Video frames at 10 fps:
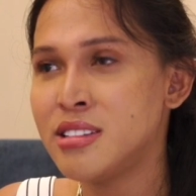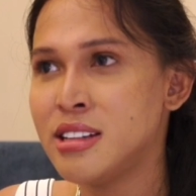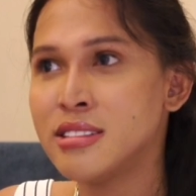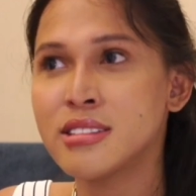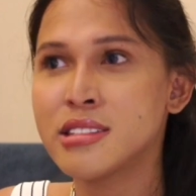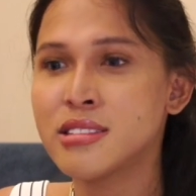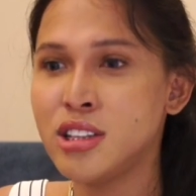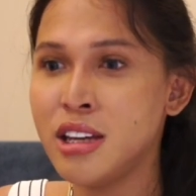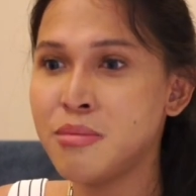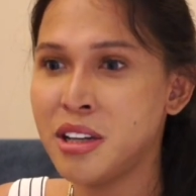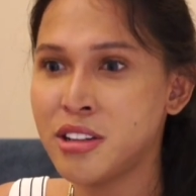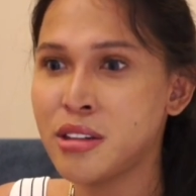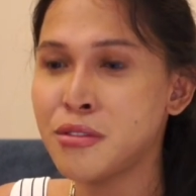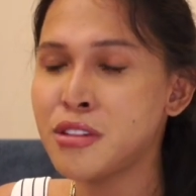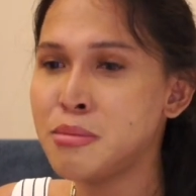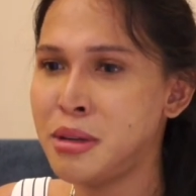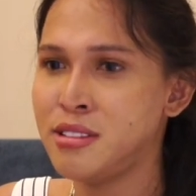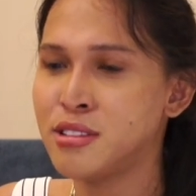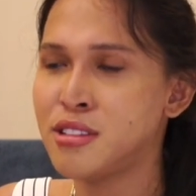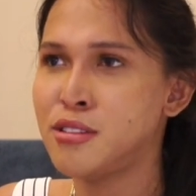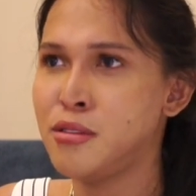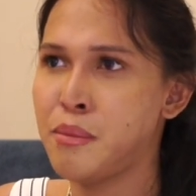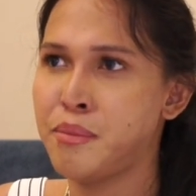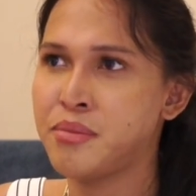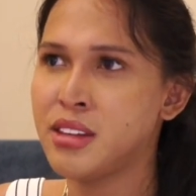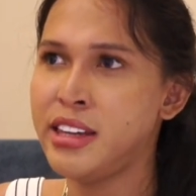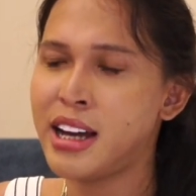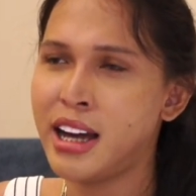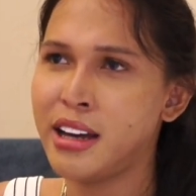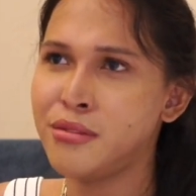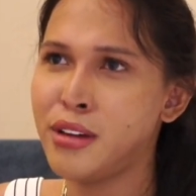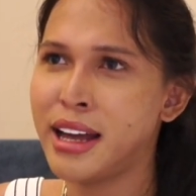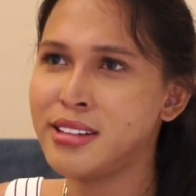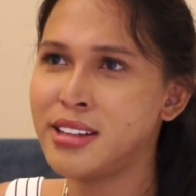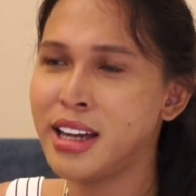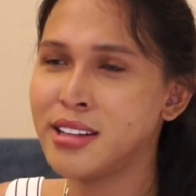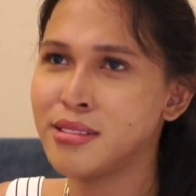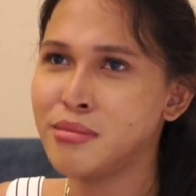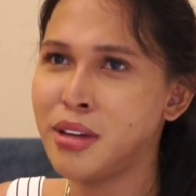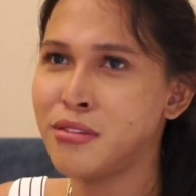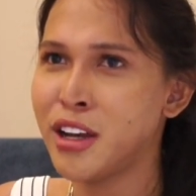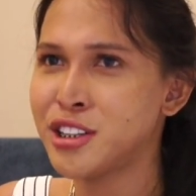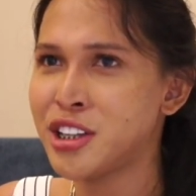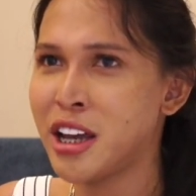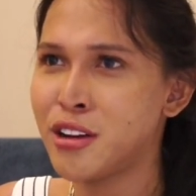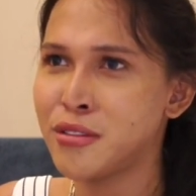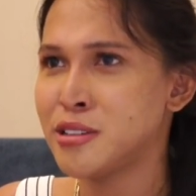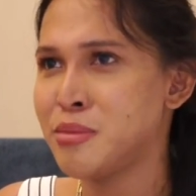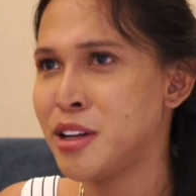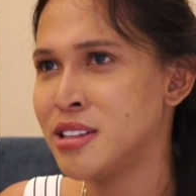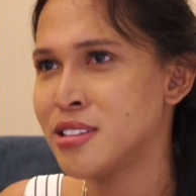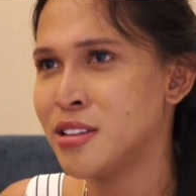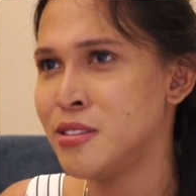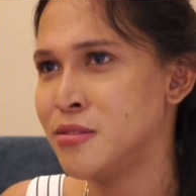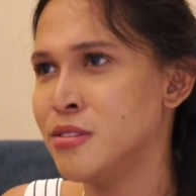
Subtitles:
it's cheap here in the Philippines. So yeah, I've had like my fair share of experience of